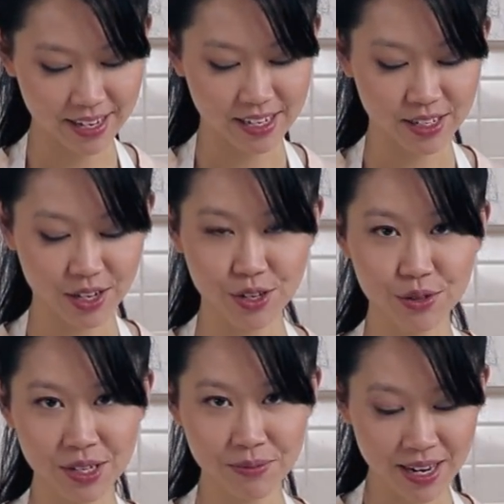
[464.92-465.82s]
So
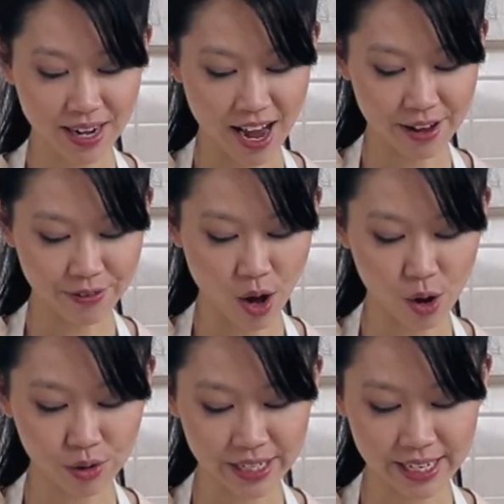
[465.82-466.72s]
using my knife,
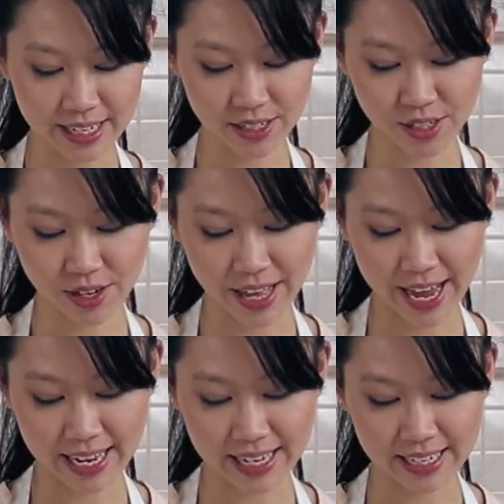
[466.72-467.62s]
holding it so
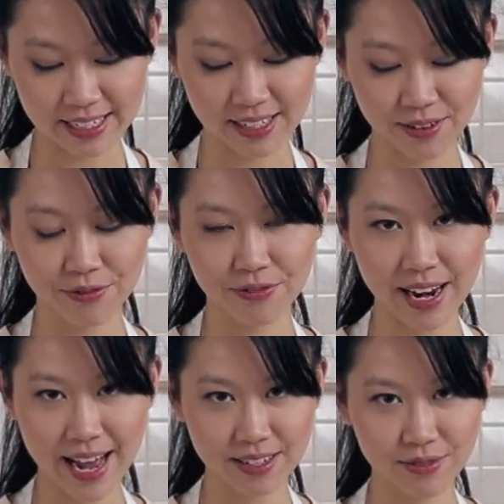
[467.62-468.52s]
that it is
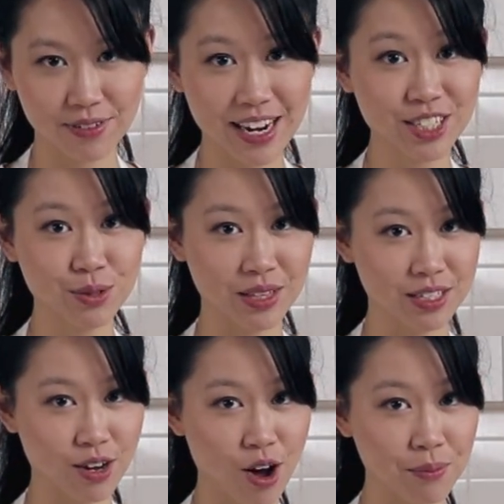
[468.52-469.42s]
flat flush with
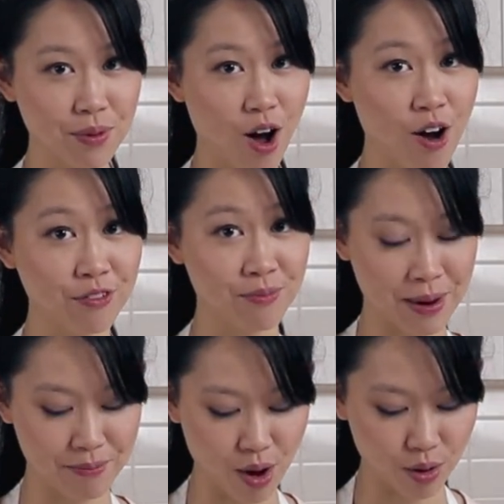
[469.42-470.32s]
the top of
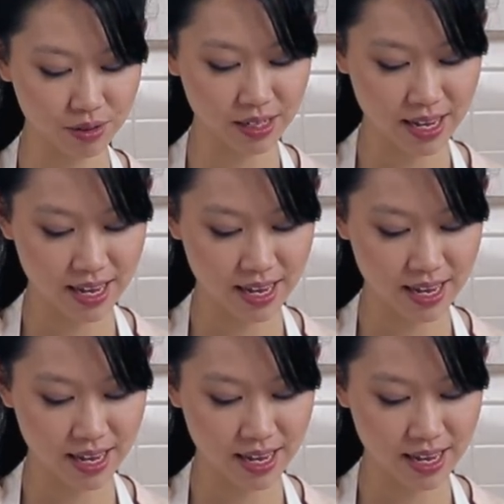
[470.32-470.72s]
my mold,